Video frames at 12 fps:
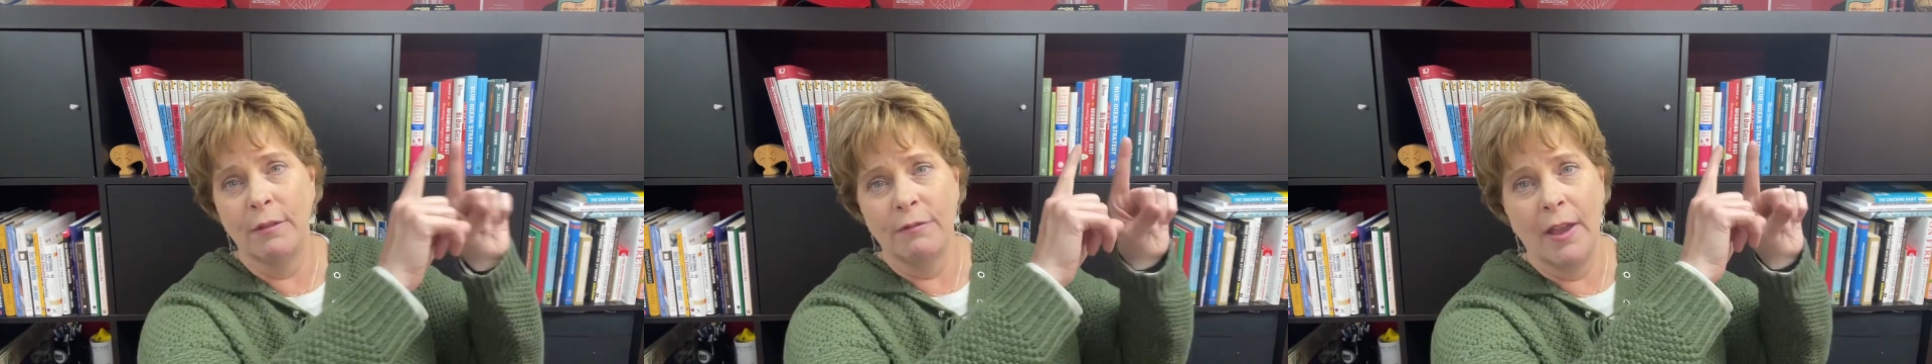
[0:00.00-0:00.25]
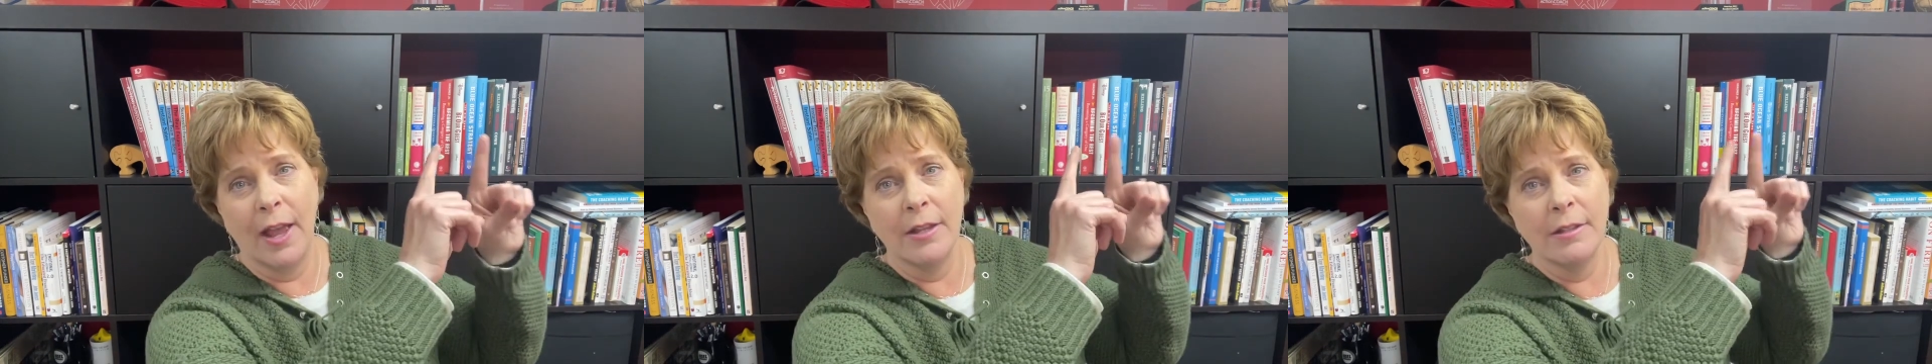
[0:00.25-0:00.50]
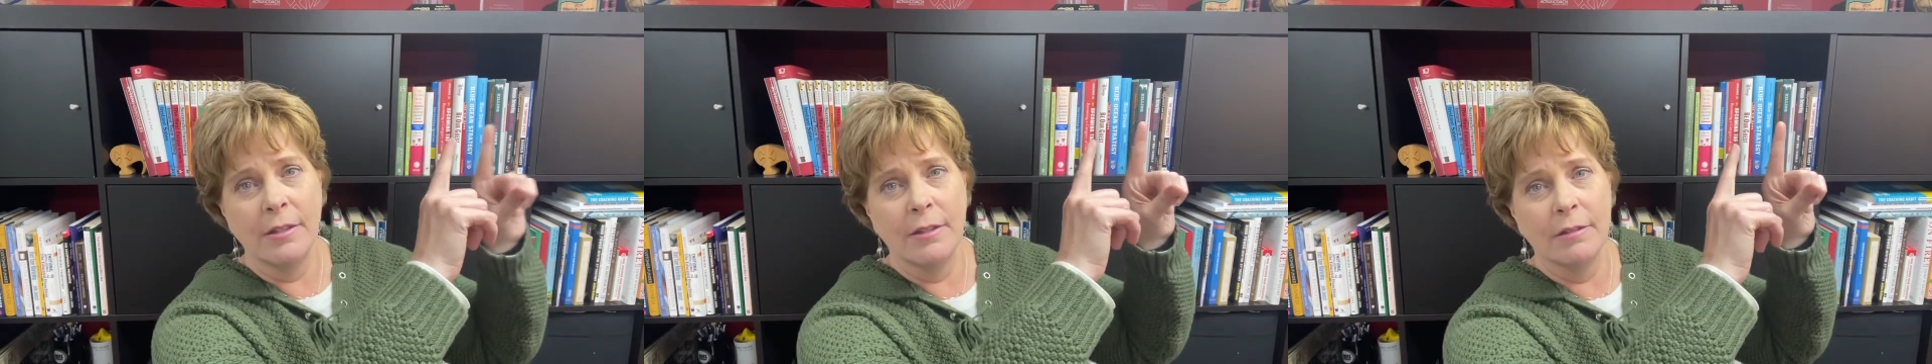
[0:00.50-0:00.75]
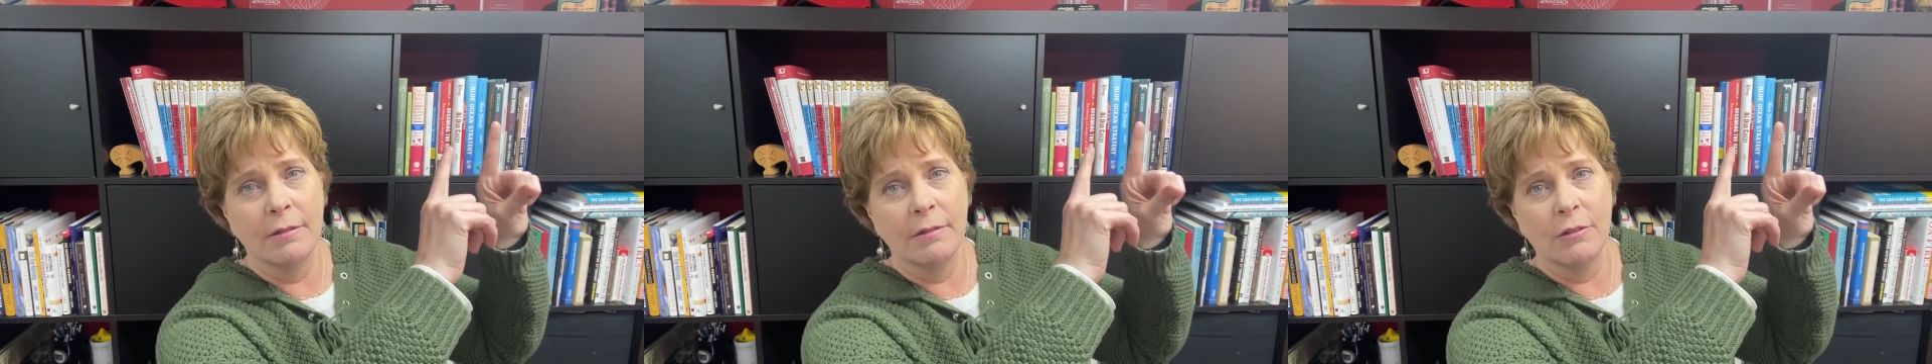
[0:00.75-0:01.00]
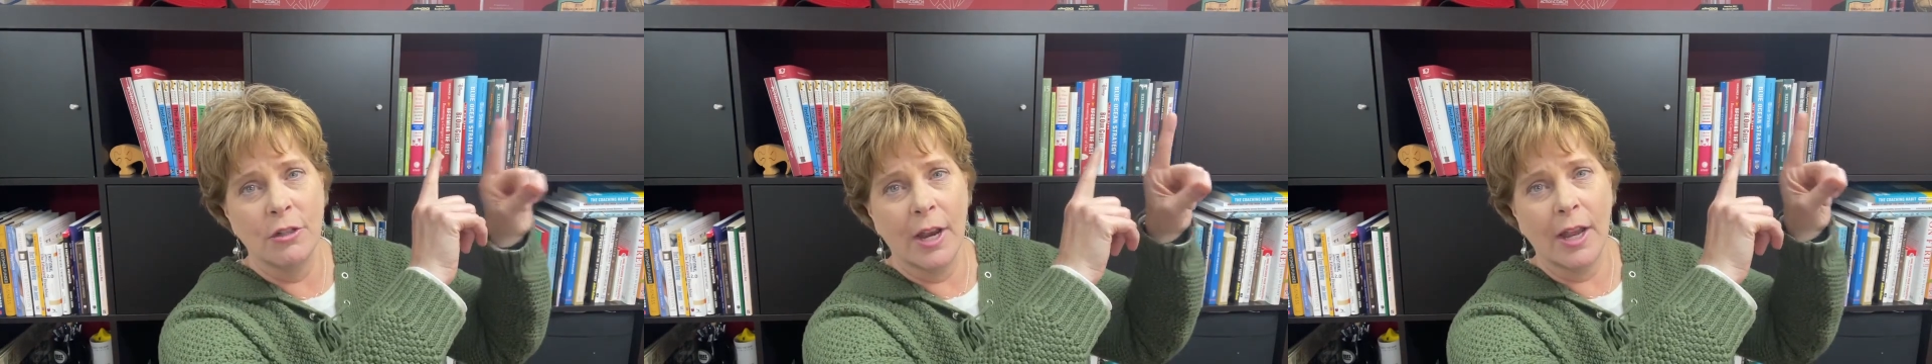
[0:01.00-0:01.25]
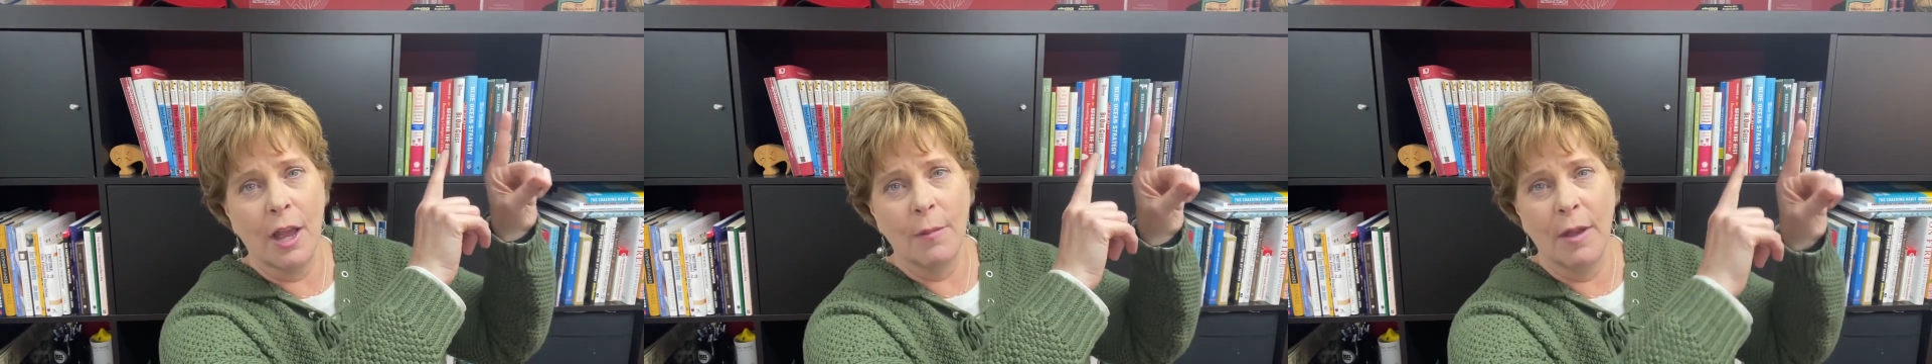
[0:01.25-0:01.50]
fans,
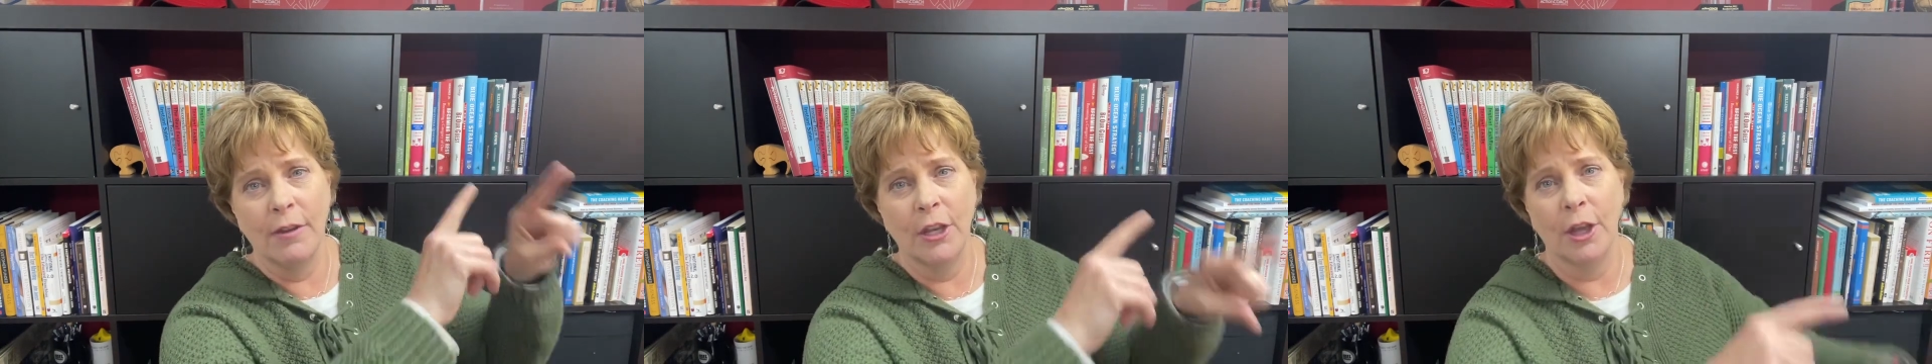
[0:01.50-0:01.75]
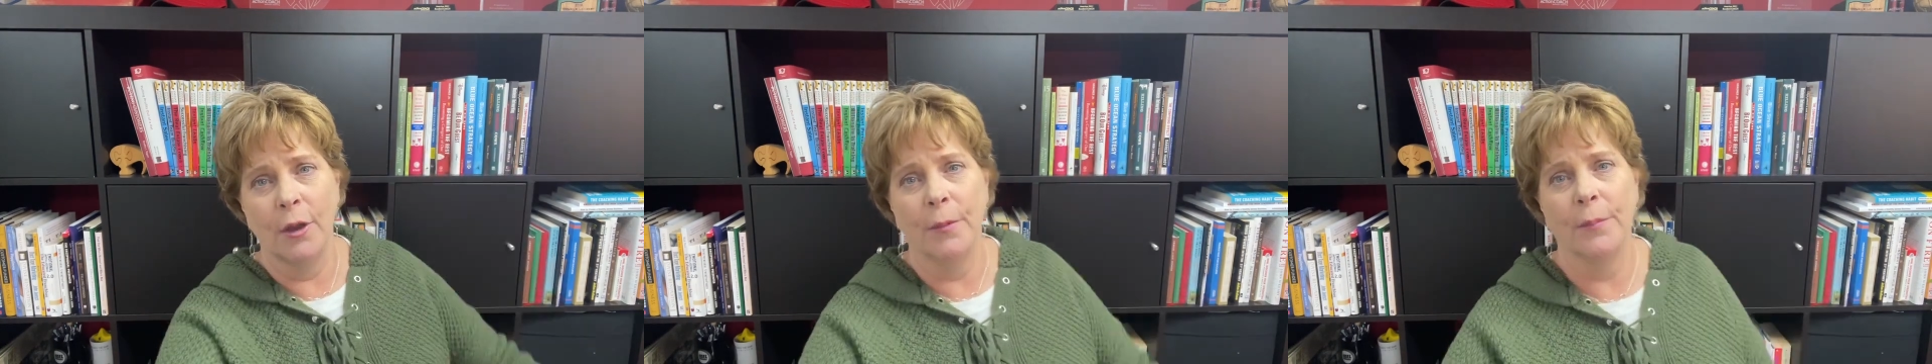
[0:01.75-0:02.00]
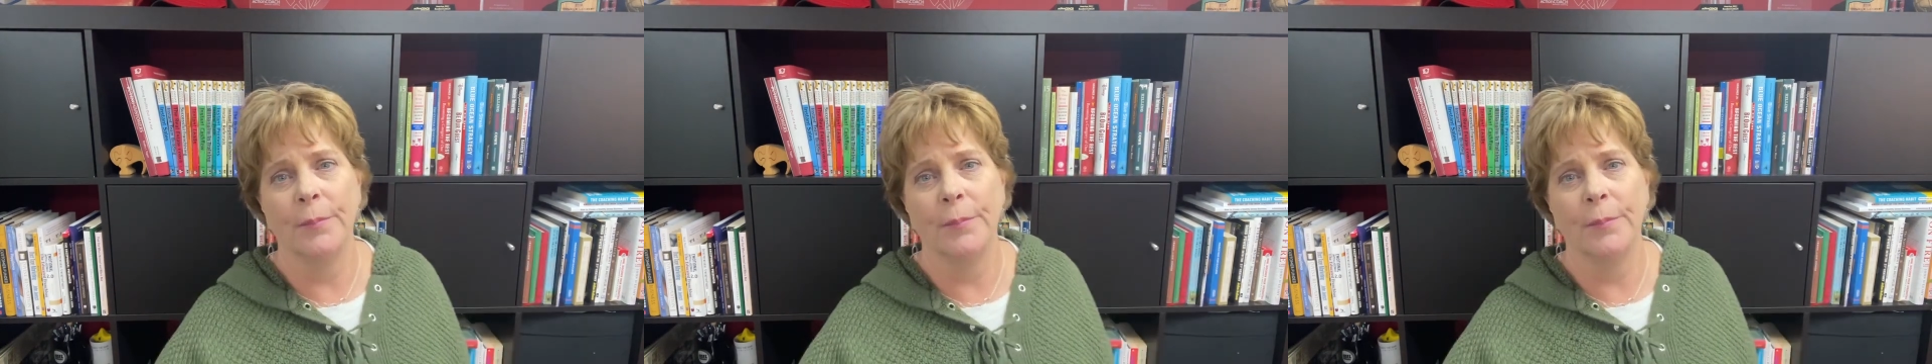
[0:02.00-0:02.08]
check out my video.